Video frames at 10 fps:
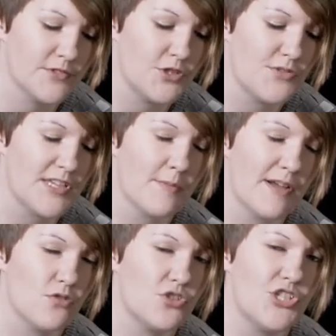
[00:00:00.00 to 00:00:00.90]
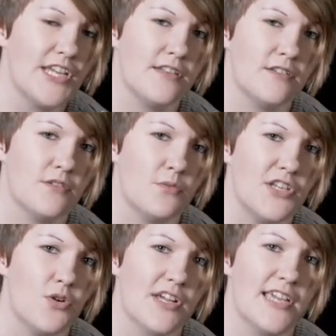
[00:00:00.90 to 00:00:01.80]
Do you think about your chin when
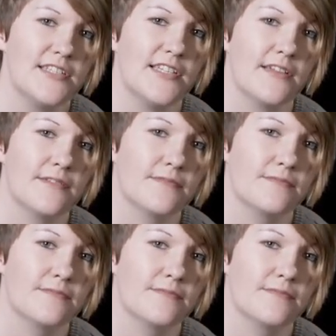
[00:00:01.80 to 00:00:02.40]
you are kissing?